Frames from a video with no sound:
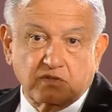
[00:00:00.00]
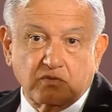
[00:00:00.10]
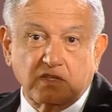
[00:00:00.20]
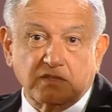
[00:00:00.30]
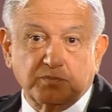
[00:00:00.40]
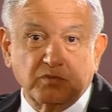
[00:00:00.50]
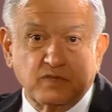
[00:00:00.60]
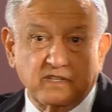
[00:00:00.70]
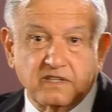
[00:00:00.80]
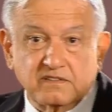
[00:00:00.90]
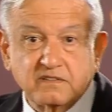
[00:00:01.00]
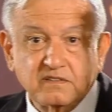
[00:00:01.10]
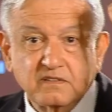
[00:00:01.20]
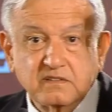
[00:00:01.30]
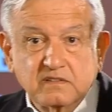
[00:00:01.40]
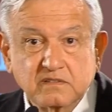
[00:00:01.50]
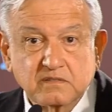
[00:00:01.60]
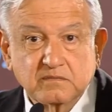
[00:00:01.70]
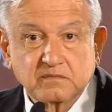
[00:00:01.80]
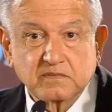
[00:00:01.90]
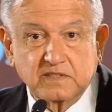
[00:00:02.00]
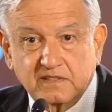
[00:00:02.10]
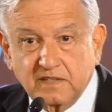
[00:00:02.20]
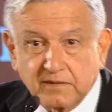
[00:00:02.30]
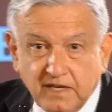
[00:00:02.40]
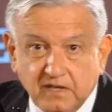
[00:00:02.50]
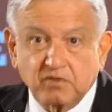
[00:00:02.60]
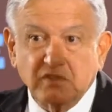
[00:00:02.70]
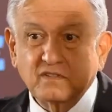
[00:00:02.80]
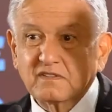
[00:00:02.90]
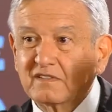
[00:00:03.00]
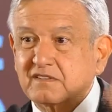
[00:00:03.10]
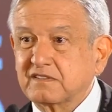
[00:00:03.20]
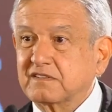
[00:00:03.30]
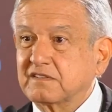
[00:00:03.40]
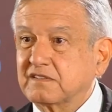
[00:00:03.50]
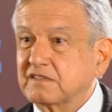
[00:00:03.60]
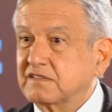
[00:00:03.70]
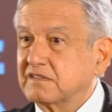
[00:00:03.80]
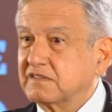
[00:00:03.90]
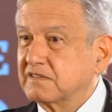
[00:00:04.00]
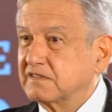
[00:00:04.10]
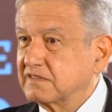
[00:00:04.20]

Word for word: that they studied in public schools, they came from the bottom